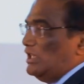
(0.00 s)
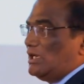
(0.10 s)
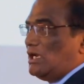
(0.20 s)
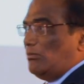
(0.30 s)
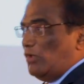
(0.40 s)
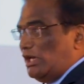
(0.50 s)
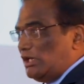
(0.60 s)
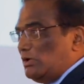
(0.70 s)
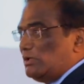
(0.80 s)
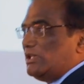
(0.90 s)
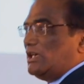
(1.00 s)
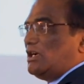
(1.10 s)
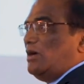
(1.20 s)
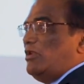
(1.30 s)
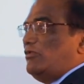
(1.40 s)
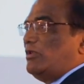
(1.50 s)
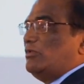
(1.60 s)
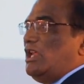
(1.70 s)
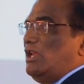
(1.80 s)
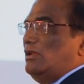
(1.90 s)
the molecules that are coming
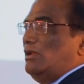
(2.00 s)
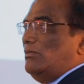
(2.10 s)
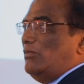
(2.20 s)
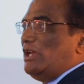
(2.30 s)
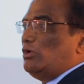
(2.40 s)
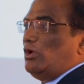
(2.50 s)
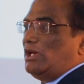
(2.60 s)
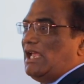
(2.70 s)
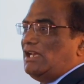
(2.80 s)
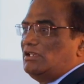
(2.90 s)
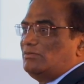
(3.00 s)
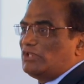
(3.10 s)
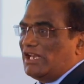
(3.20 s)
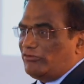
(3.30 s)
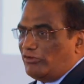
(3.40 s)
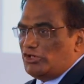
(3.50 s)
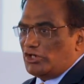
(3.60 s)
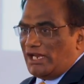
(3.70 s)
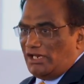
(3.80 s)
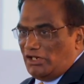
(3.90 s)
from the microorganisms like
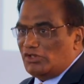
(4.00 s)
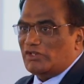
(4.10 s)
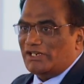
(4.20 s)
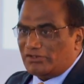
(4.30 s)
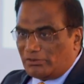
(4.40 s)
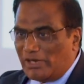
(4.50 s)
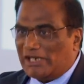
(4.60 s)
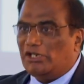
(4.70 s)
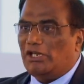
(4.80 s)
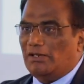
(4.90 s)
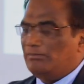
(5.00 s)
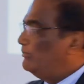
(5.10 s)
fungi, insects, and bacteria.